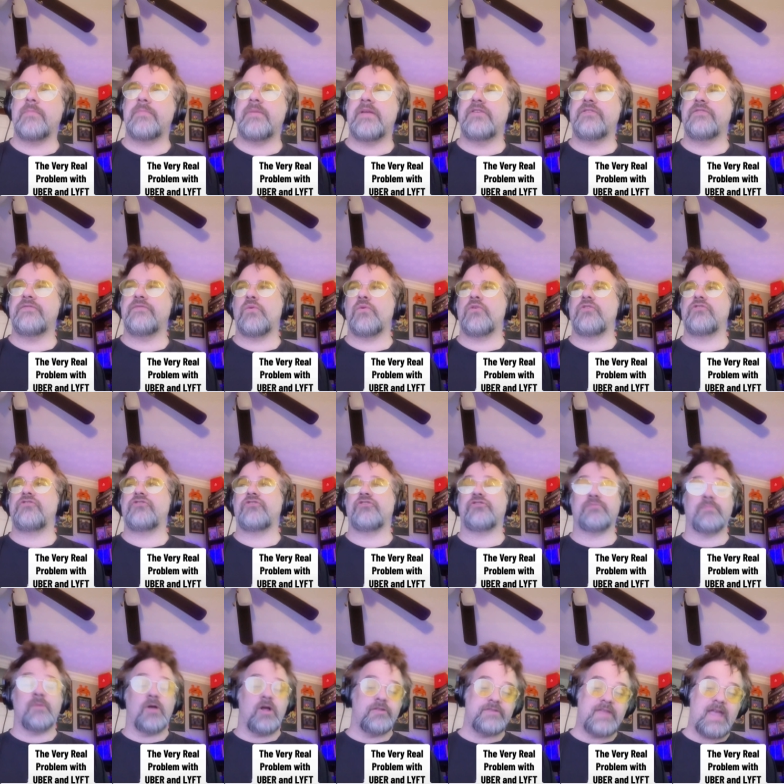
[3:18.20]
Pigeon Forge are
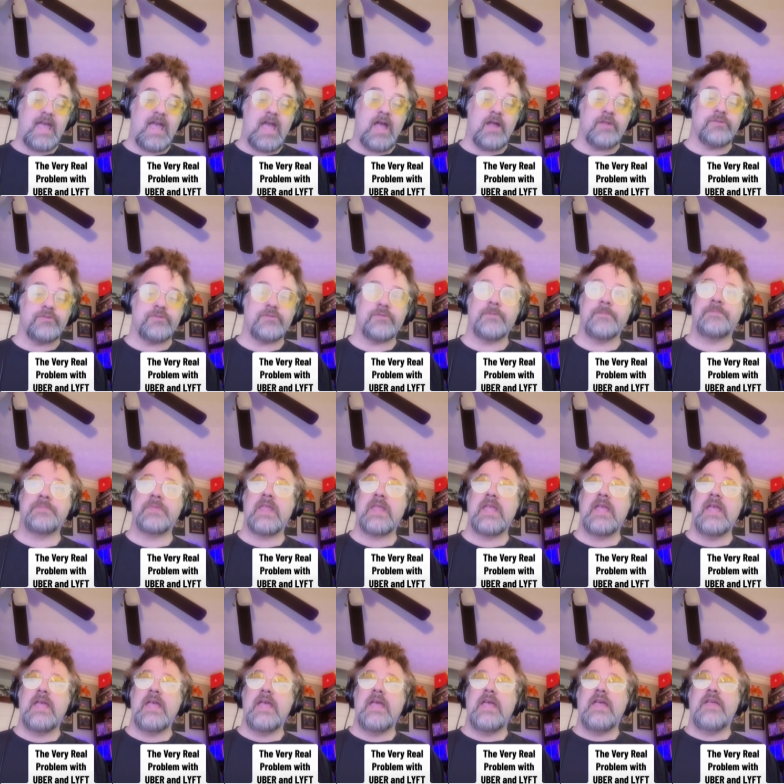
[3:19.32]
small towns.
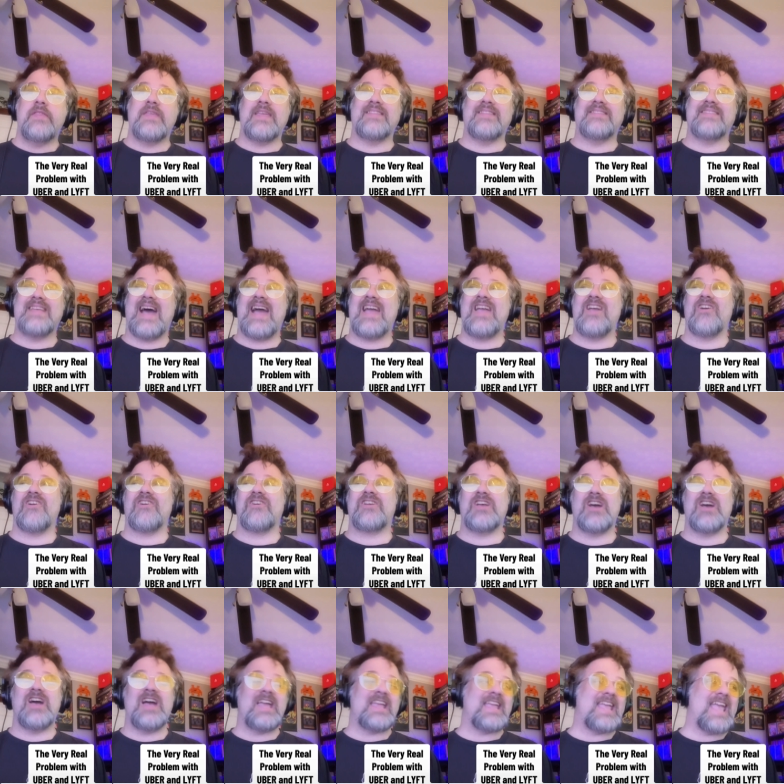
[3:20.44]
The entire
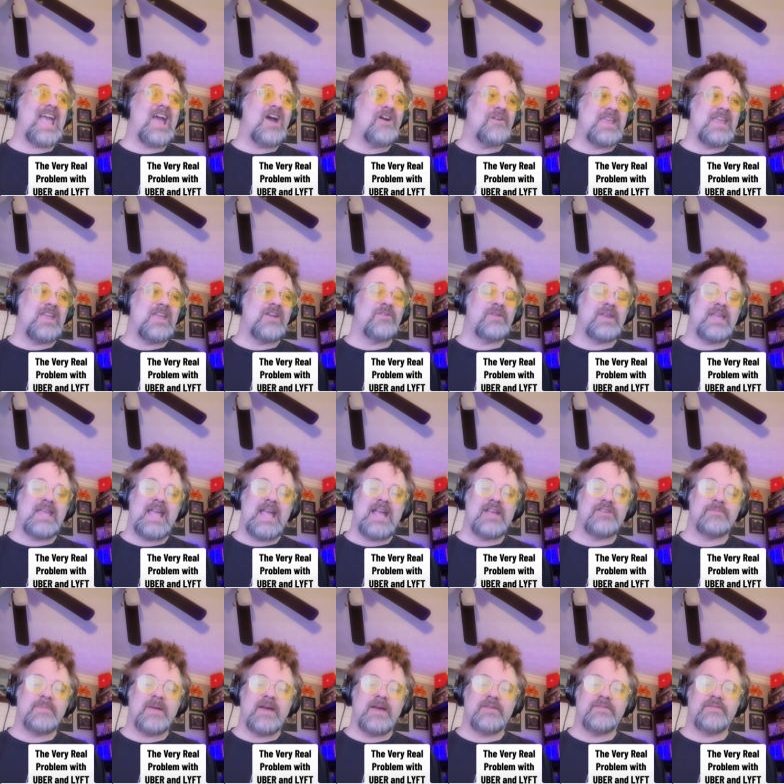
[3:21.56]
county only
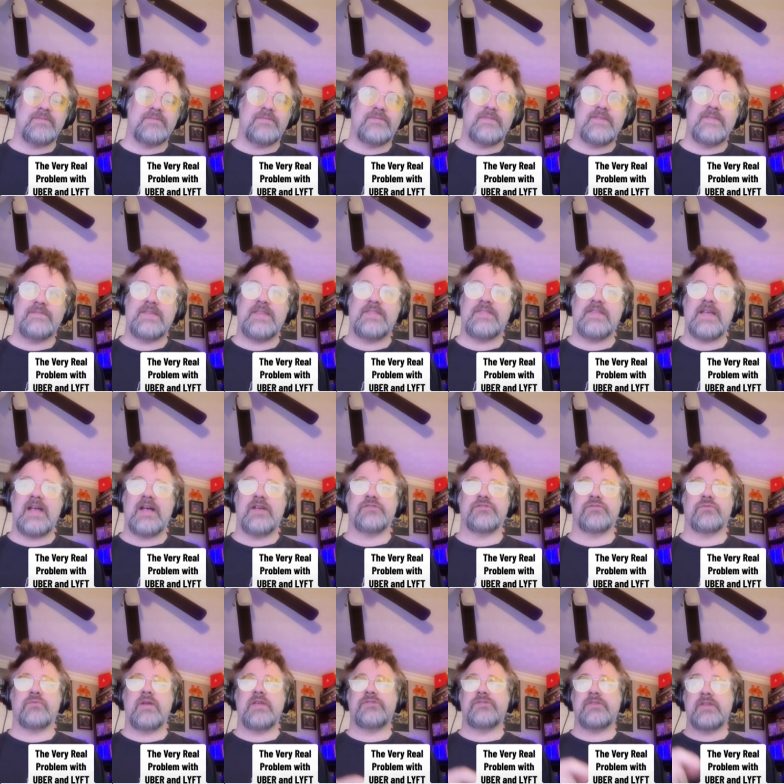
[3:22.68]
has about
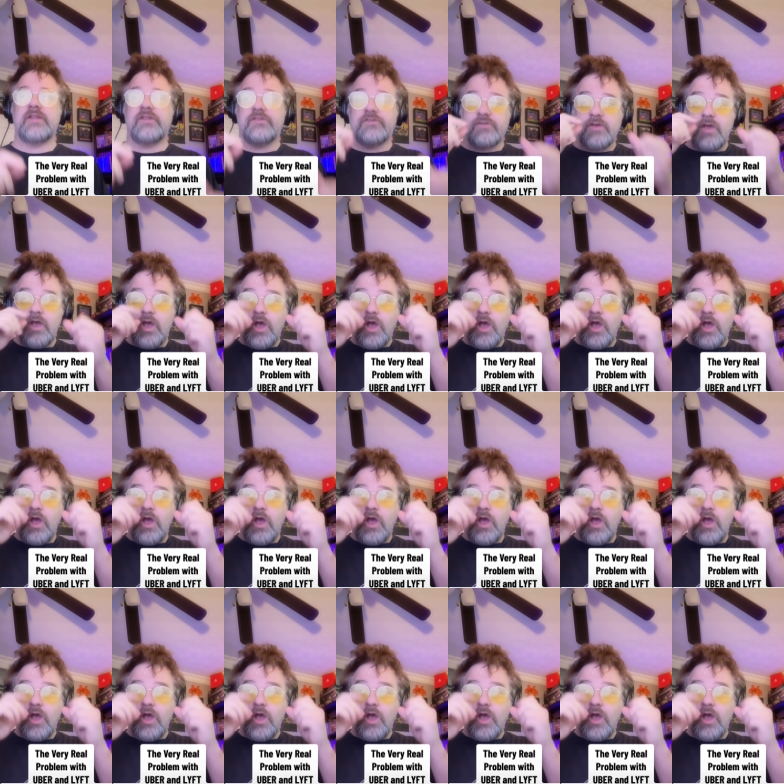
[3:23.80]
50,000 residents,